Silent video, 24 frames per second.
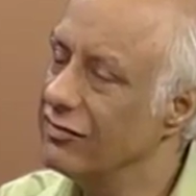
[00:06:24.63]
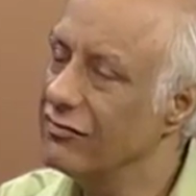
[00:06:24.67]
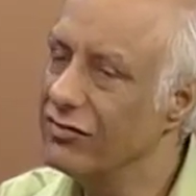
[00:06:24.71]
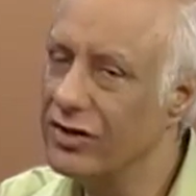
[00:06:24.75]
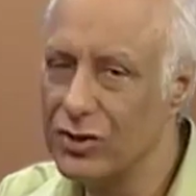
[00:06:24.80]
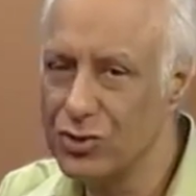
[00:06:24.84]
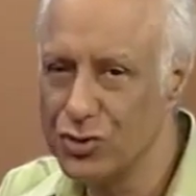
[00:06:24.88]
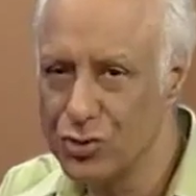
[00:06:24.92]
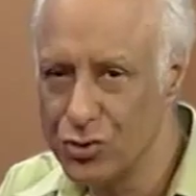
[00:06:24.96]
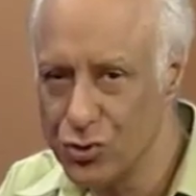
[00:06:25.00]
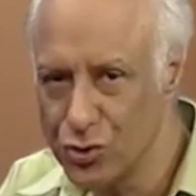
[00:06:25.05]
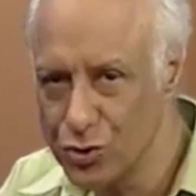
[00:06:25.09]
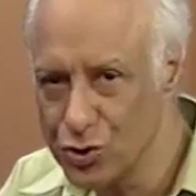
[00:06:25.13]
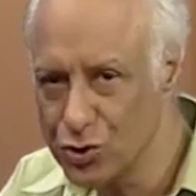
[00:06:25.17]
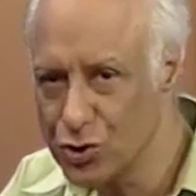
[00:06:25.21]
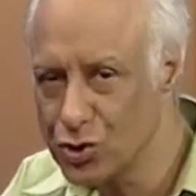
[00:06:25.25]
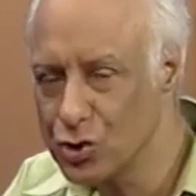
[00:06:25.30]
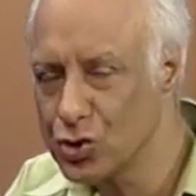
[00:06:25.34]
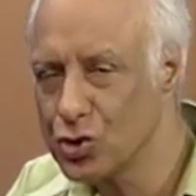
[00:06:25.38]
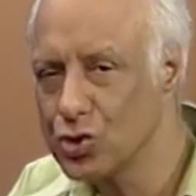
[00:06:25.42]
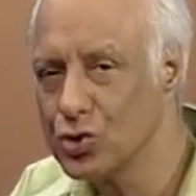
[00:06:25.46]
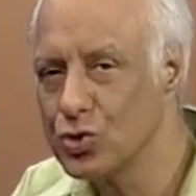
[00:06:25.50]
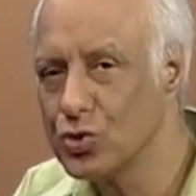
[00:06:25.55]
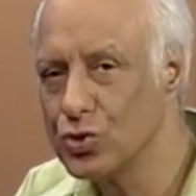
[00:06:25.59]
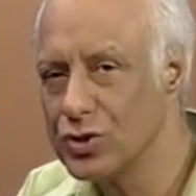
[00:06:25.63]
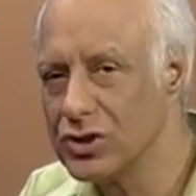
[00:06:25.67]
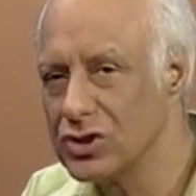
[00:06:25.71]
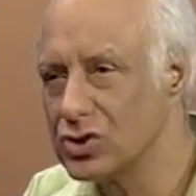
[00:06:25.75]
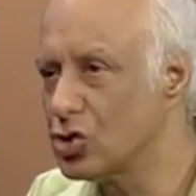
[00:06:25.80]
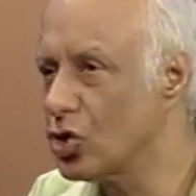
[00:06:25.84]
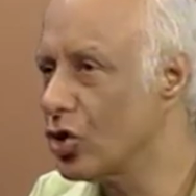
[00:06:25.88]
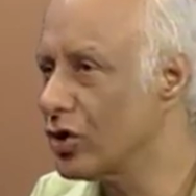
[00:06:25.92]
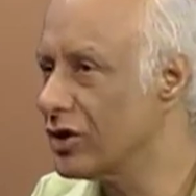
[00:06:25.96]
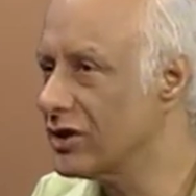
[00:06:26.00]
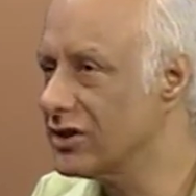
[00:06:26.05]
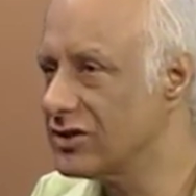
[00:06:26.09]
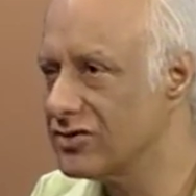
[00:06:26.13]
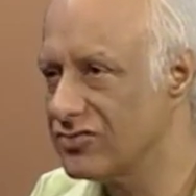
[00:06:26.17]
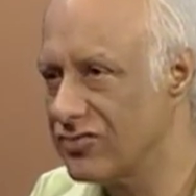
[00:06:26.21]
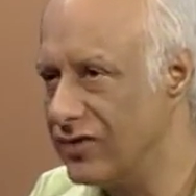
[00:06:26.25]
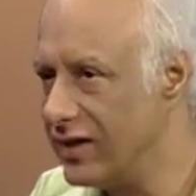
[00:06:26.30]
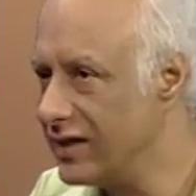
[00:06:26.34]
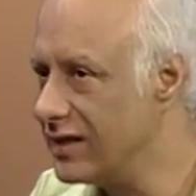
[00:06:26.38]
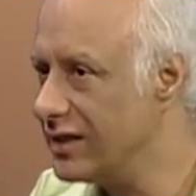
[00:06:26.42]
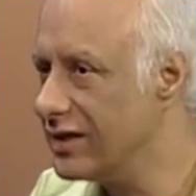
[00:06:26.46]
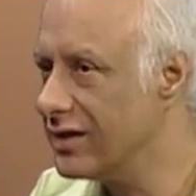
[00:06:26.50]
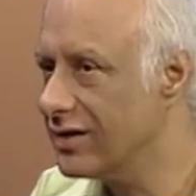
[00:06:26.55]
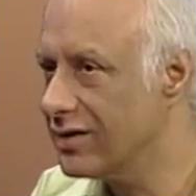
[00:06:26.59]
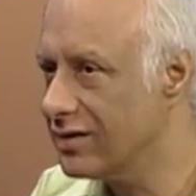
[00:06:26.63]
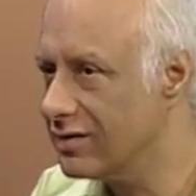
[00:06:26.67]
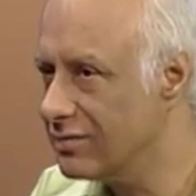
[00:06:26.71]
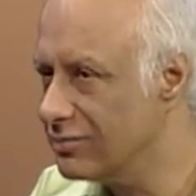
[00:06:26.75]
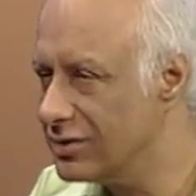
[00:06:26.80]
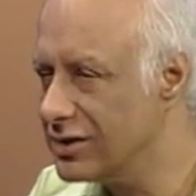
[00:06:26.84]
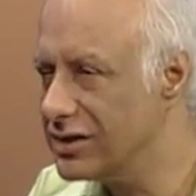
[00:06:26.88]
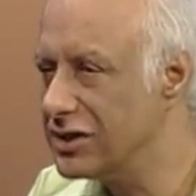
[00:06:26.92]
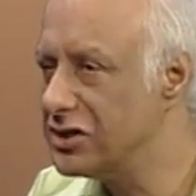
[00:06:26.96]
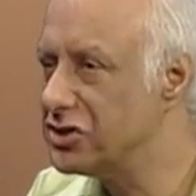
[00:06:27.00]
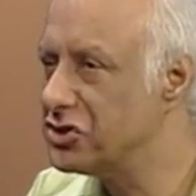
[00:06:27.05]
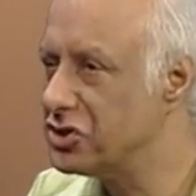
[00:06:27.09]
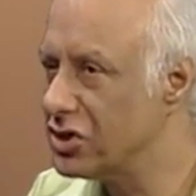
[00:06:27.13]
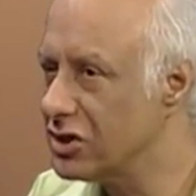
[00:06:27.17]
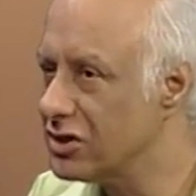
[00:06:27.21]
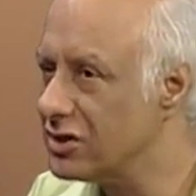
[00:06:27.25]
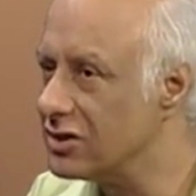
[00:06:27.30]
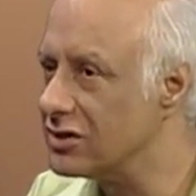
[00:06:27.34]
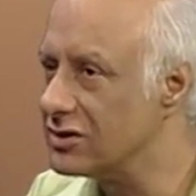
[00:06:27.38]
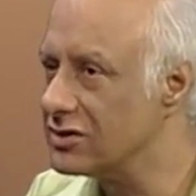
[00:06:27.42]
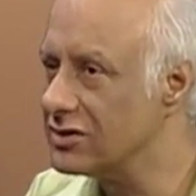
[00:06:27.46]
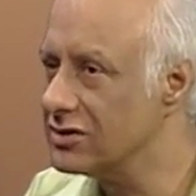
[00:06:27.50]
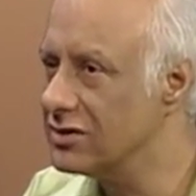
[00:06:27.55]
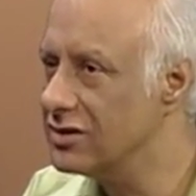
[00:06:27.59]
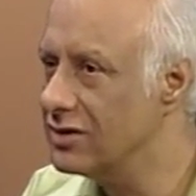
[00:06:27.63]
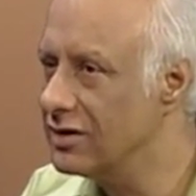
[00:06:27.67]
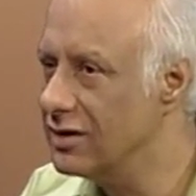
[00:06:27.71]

We are used to historians fighting with each other.